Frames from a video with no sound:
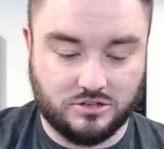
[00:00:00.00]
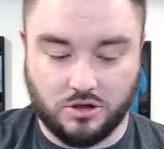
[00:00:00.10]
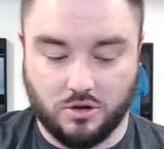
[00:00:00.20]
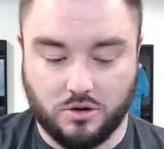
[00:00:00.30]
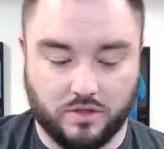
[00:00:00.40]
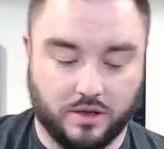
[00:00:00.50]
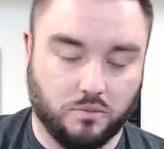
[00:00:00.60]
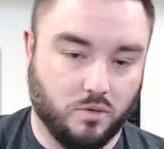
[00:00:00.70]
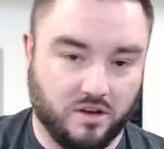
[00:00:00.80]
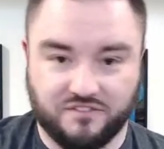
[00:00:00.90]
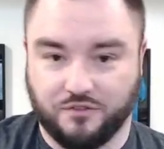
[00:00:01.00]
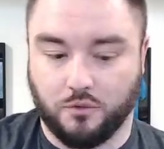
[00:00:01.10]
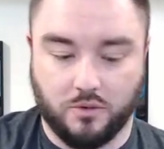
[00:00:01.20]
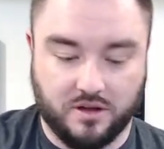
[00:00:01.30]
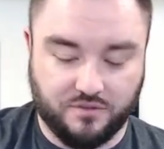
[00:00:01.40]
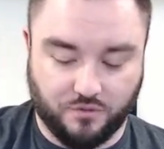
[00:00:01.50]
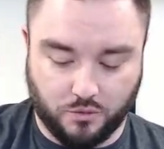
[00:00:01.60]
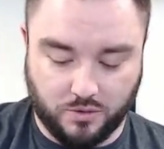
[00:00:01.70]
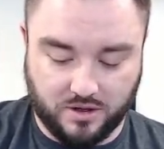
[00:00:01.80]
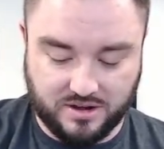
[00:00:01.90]
going like one for one for
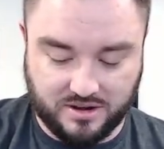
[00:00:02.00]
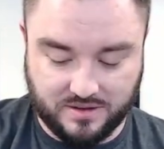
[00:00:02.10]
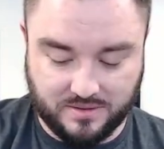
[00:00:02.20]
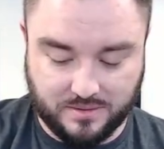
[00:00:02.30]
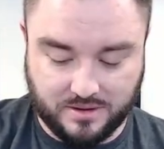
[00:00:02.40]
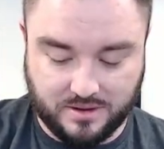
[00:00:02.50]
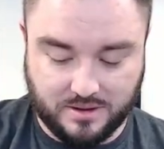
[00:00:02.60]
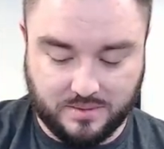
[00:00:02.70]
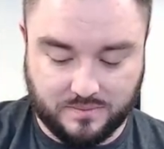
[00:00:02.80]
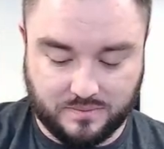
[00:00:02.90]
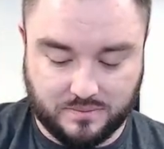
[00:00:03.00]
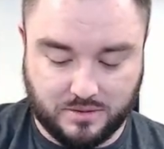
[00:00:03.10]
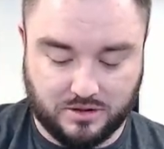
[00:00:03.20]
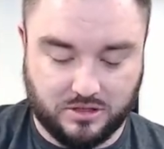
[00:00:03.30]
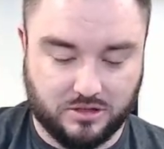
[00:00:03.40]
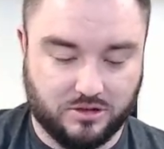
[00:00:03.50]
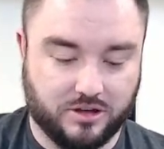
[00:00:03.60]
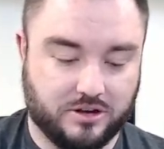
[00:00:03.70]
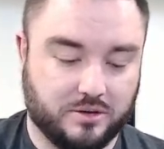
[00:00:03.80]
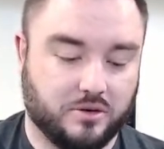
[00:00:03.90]
one. Apparently the
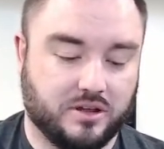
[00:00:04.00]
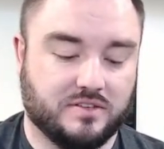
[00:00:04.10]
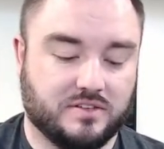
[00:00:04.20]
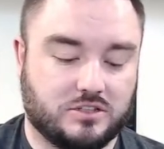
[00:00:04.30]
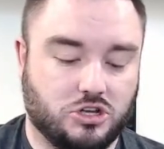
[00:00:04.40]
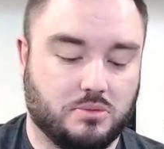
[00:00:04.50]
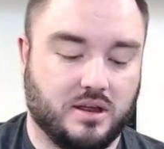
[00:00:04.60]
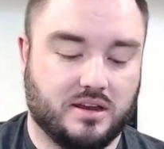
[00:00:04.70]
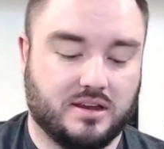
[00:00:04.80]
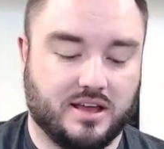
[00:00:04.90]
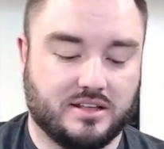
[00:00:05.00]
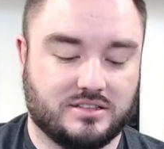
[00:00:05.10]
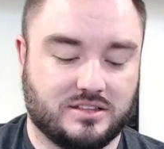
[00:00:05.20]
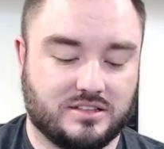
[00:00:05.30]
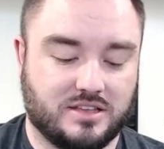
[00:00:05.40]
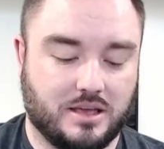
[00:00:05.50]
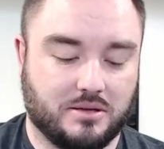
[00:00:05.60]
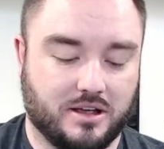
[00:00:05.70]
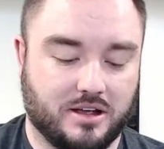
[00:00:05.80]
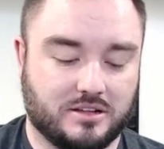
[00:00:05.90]
grader didn't want to give us too many tens of the same
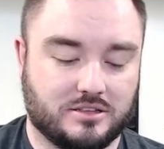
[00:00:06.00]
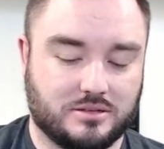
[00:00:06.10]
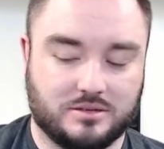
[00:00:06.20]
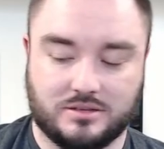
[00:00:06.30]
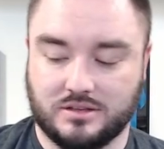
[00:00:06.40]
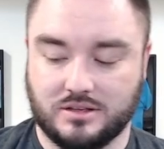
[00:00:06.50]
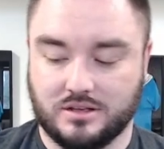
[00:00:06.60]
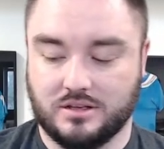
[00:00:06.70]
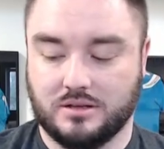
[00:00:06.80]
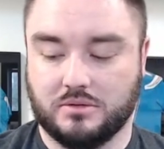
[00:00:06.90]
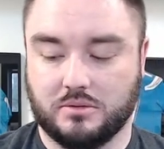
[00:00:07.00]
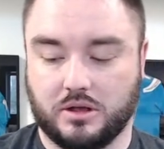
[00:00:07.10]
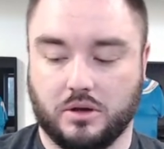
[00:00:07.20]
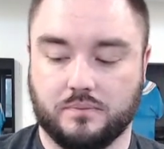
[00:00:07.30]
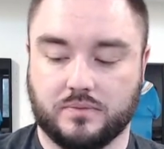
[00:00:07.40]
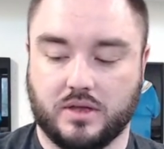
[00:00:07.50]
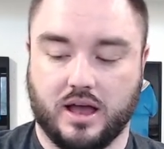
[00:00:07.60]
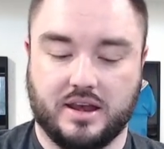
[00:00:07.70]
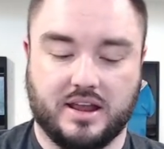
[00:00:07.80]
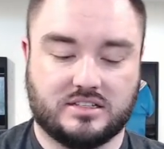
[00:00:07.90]
cards. There we go.
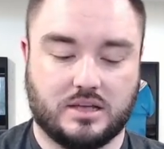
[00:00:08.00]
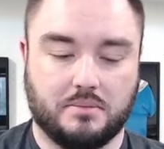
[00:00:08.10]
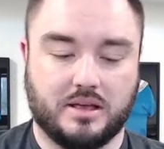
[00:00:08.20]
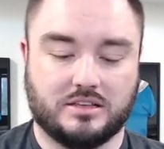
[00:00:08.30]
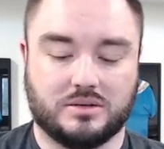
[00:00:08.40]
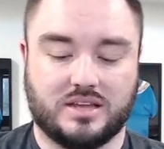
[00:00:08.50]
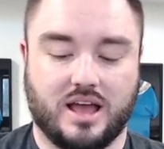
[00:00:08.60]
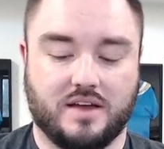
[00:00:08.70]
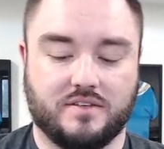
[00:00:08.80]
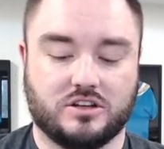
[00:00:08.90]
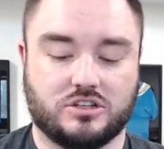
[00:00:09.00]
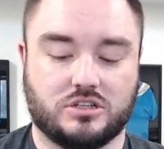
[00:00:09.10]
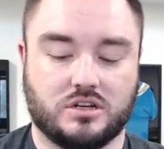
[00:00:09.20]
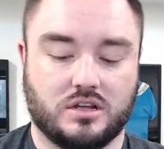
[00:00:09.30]
Uh, next up, Mason McTavish.